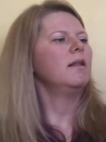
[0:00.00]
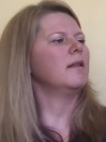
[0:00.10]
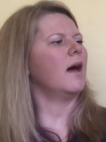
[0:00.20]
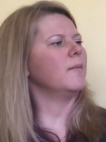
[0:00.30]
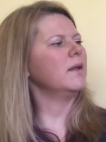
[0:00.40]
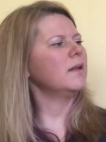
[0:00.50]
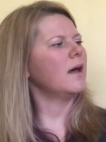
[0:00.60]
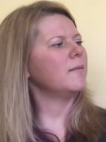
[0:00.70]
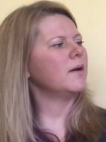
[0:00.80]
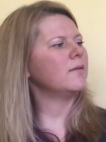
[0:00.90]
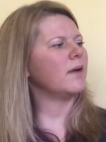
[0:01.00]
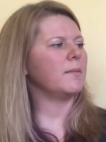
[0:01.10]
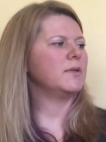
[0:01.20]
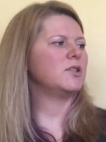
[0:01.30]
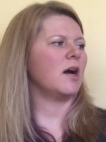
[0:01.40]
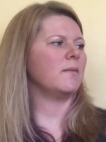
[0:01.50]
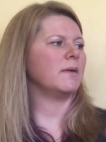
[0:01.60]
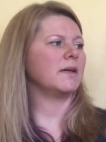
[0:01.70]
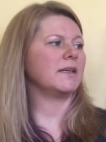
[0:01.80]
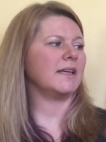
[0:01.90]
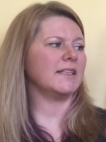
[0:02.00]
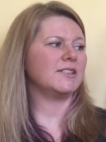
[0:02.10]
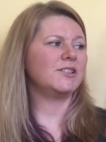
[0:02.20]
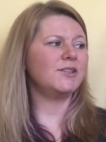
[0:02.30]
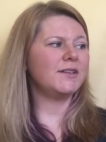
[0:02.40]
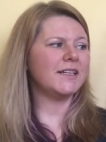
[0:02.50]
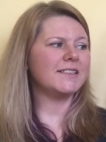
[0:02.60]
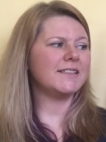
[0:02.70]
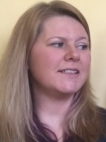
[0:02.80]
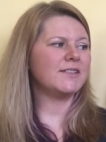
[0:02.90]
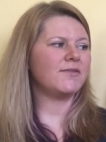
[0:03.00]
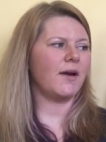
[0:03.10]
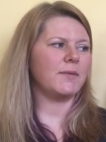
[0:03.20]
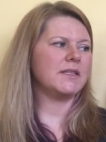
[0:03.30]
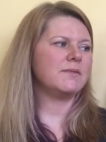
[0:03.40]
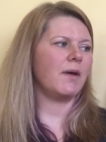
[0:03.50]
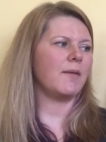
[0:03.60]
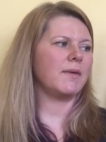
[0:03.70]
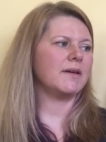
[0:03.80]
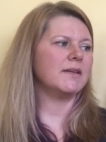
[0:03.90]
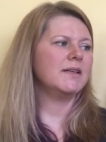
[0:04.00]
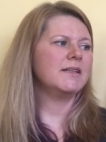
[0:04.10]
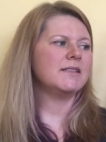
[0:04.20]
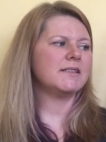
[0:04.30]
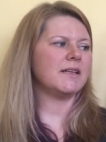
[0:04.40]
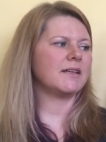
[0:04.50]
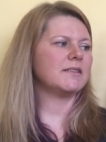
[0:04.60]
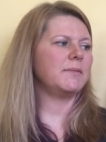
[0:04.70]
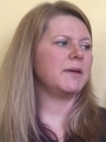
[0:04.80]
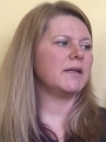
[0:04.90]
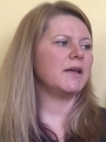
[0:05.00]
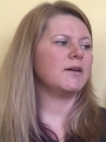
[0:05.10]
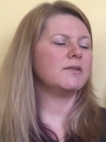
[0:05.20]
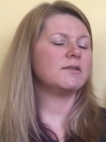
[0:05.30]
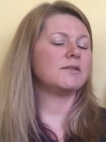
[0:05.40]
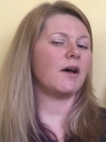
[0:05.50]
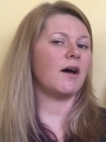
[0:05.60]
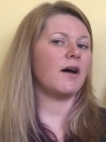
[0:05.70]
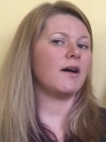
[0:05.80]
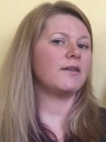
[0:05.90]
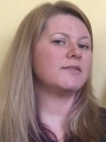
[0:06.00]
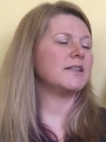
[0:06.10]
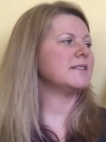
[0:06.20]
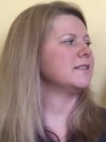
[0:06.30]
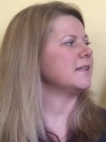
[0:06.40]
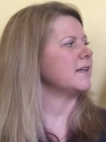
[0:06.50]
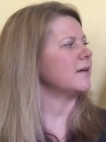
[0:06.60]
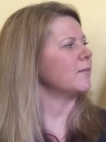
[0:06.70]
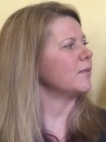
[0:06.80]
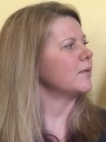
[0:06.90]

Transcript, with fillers: Llama Llama Red Pajama gets two kisses from his mama, snugs a pillow soft and deep.